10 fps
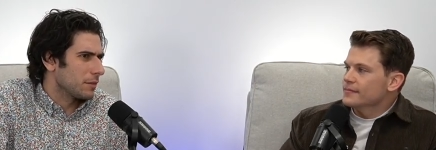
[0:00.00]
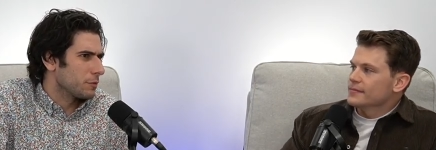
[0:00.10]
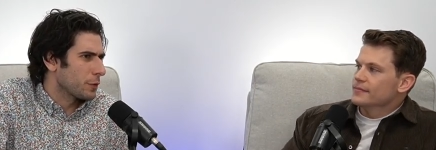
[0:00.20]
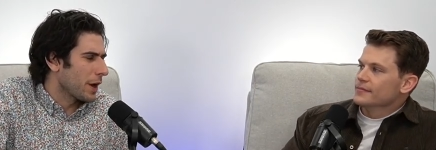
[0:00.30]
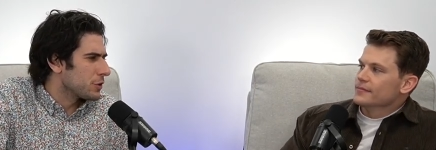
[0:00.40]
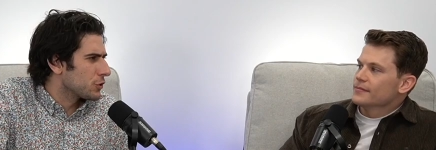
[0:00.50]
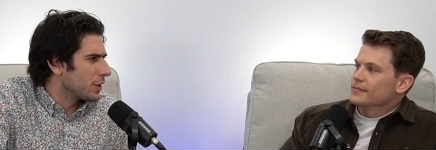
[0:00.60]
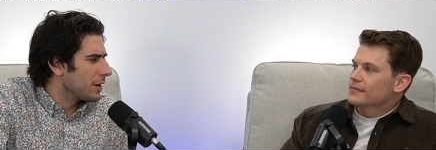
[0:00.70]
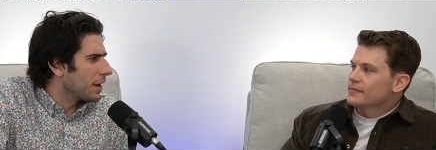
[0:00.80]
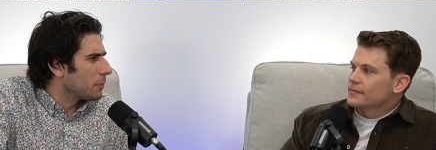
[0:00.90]

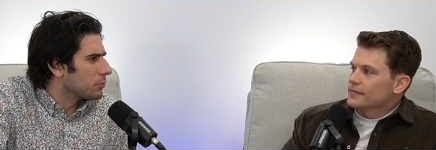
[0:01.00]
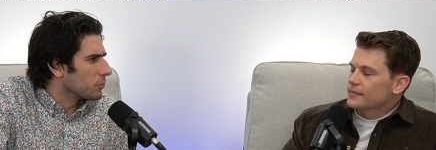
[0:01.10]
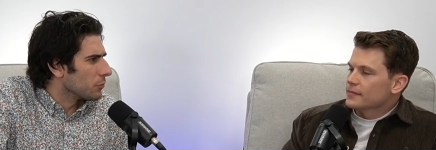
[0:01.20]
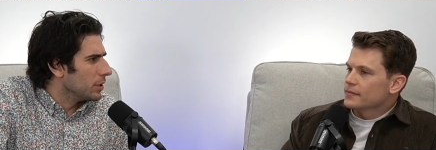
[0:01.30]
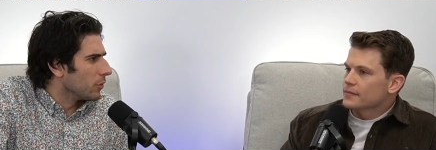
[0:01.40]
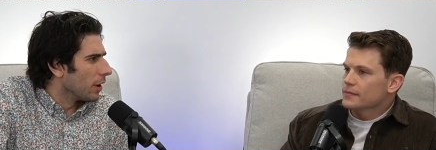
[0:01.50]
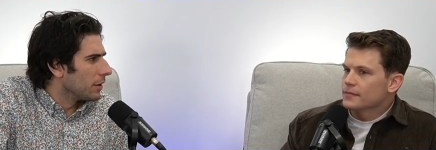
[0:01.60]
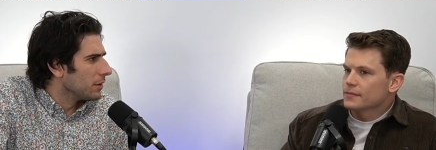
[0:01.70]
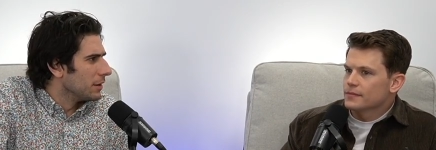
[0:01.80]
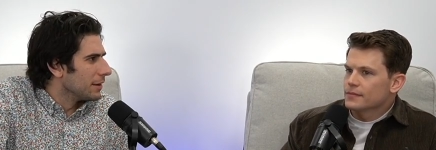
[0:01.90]
Speaker 1: freshened up
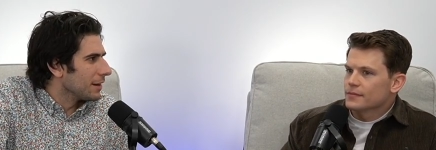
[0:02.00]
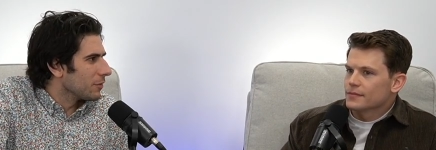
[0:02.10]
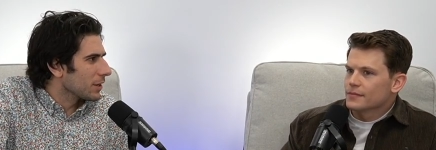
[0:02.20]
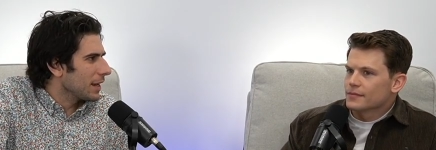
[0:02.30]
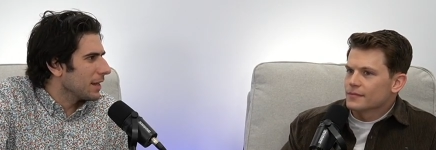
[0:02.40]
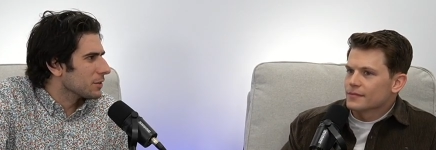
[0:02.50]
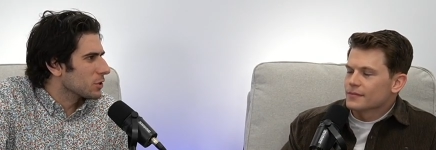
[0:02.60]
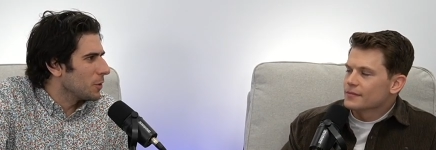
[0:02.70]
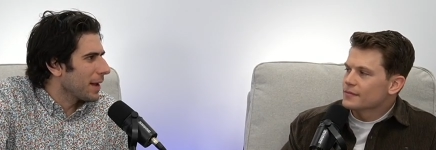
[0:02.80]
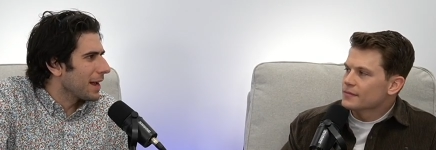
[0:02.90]
rerun of like, hey, let's
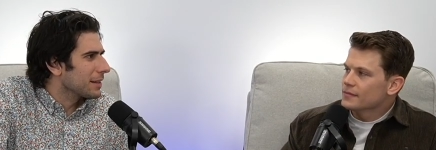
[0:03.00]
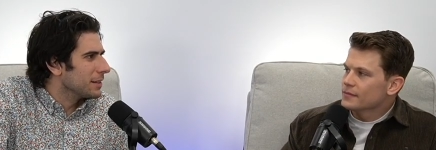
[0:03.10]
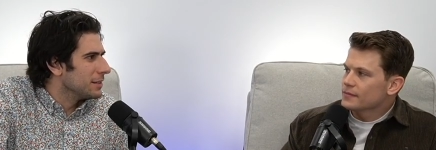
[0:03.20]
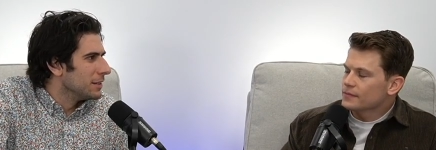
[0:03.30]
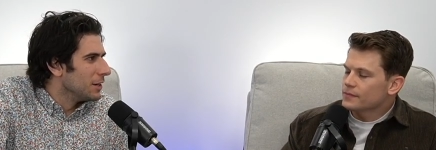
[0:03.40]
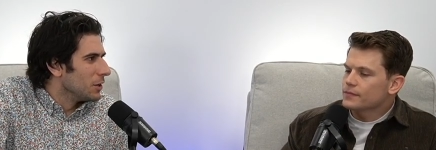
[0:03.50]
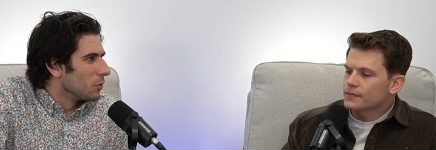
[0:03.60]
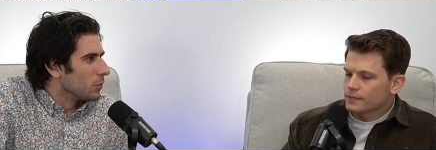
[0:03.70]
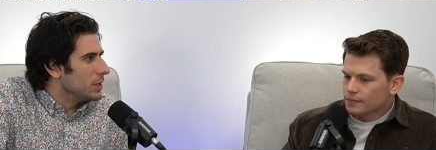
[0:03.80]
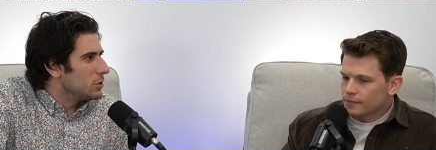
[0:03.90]
go back and
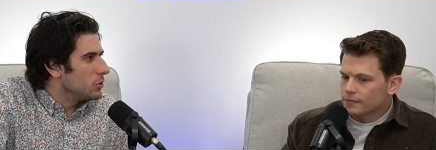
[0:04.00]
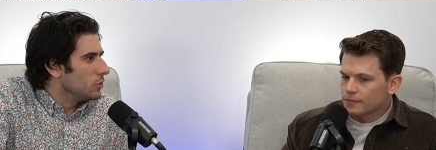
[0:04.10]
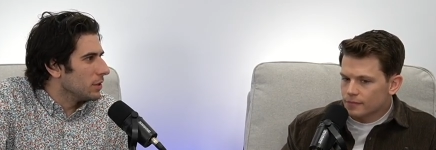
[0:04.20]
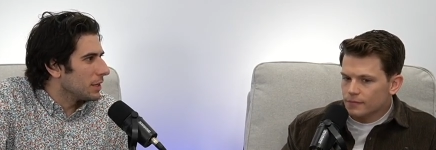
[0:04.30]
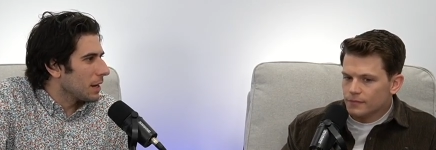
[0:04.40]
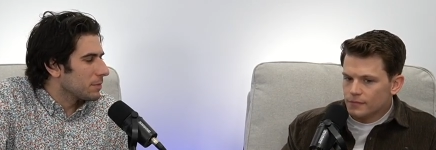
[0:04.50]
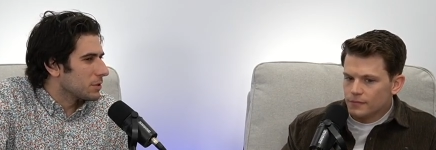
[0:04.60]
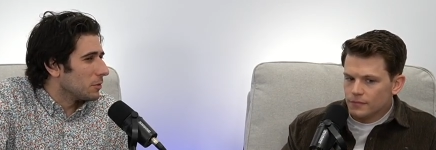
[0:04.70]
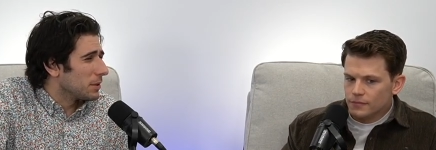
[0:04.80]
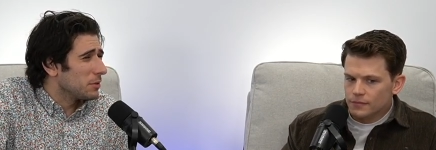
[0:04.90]
redo an
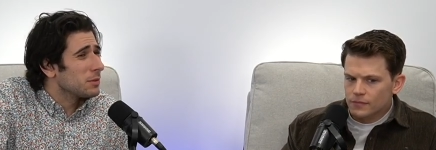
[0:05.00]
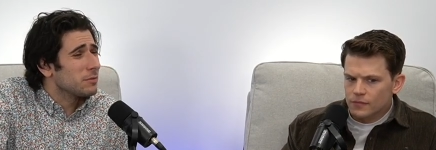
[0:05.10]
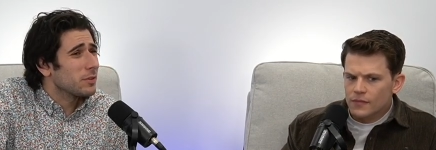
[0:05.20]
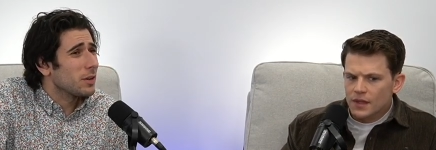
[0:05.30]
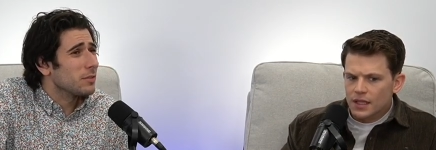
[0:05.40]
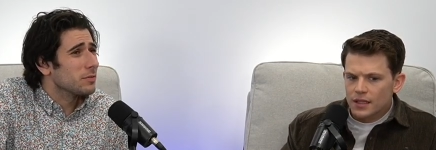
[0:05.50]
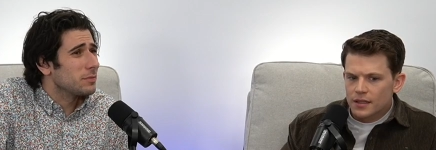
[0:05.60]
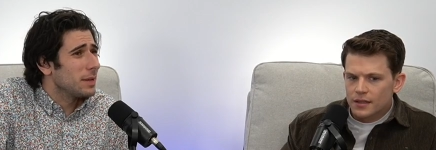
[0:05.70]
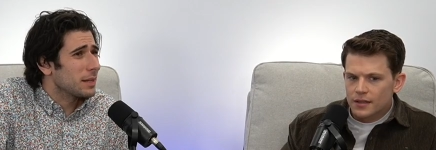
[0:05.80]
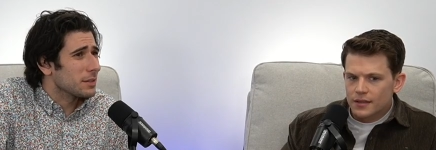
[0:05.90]
episode, but it would involve
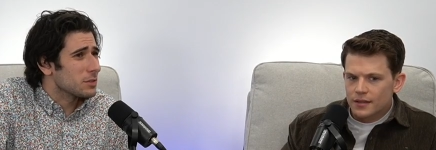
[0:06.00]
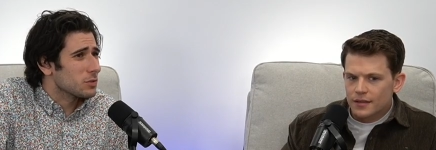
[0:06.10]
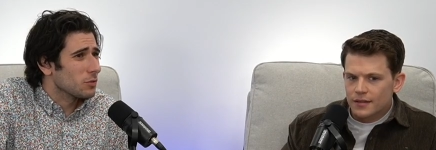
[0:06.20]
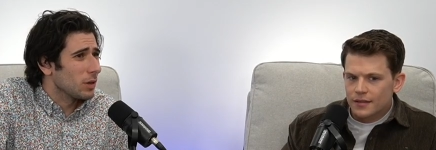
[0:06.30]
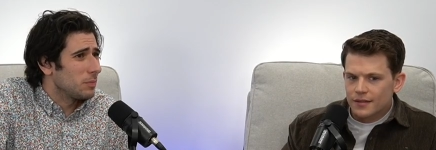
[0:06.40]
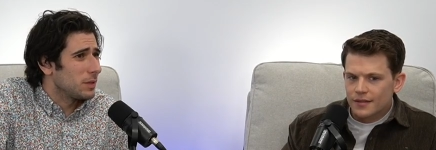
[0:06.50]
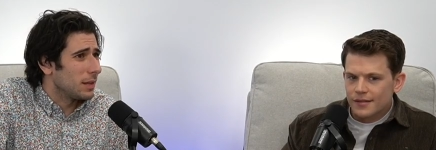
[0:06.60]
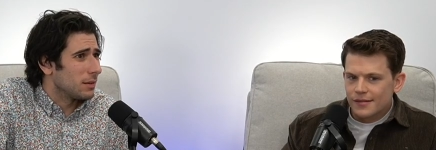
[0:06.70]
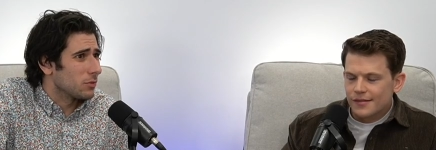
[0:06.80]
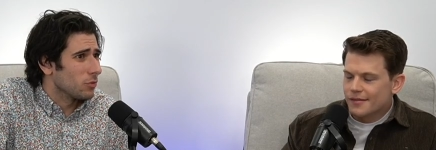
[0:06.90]
making a script
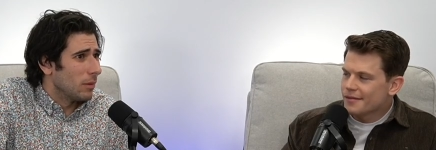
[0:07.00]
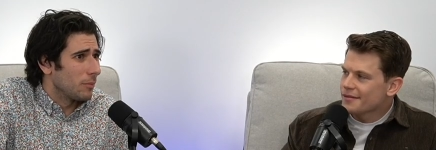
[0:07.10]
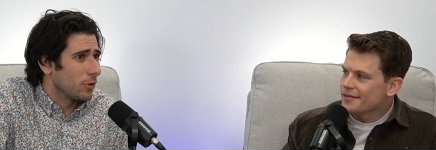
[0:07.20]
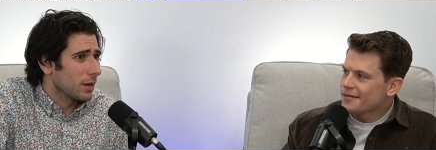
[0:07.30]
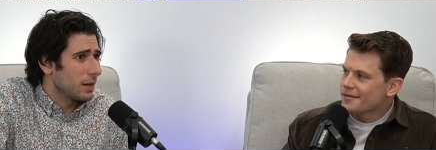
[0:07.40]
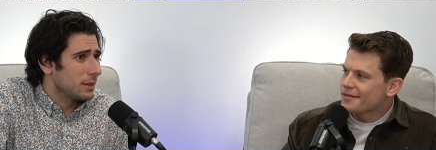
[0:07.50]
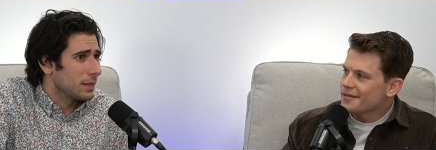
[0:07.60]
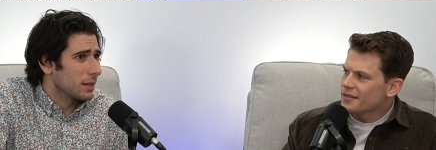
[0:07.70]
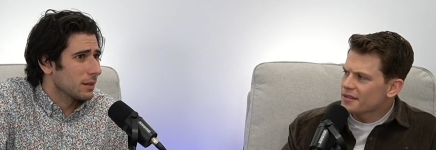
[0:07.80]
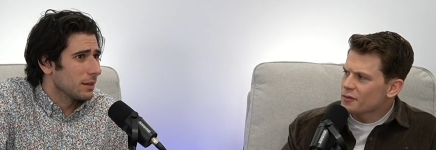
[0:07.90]
and remembering
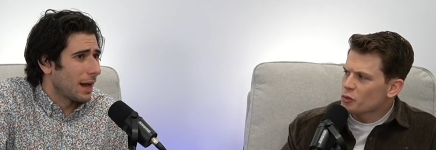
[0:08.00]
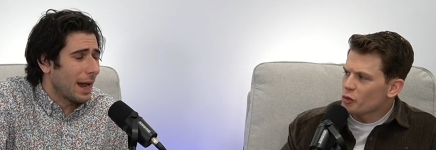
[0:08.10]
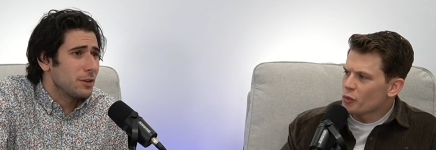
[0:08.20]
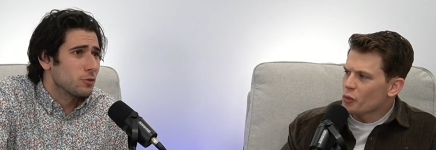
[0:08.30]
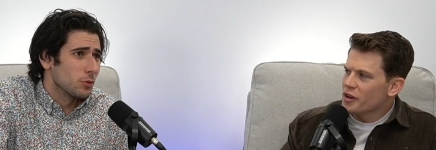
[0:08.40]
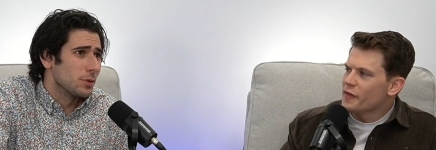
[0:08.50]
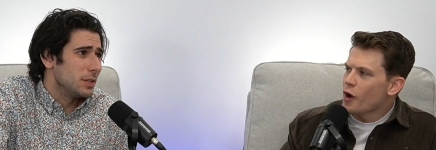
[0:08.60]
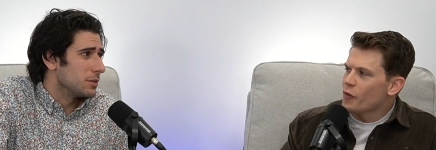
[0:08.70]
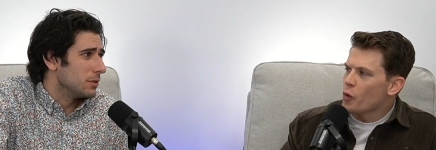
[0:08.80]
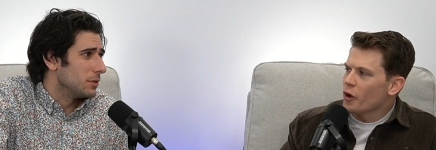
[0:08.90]
anything. Mm. I truly would
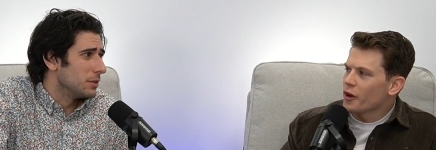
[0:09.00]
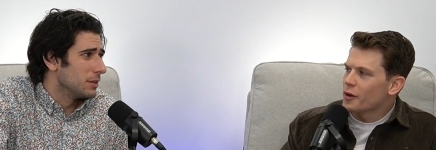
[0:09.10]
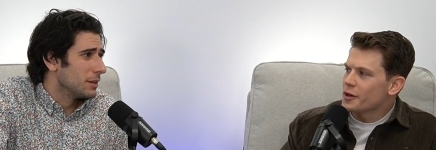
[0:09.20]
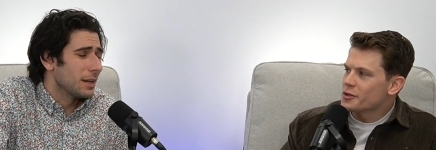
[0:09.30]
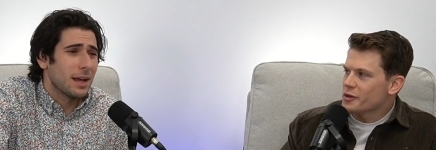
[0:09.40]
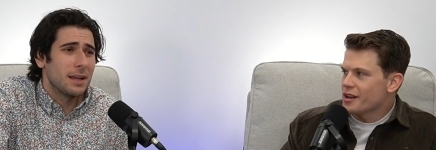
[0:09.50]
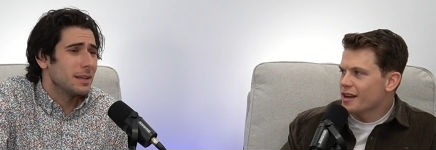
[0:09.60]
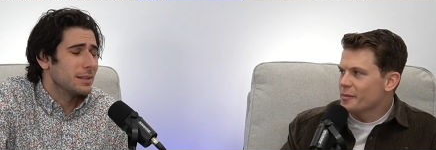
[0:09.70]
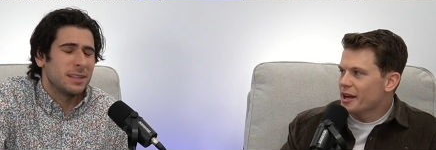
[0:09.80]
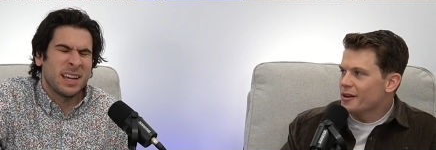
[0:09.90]
involve do. work, which we're not
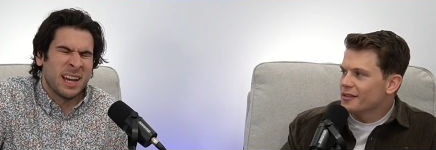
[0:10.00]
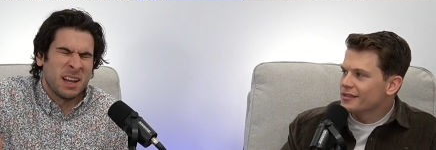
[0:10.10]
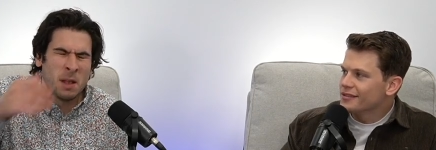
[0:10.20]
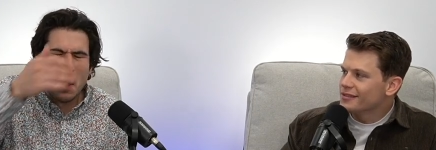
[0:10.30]
about. Yeah,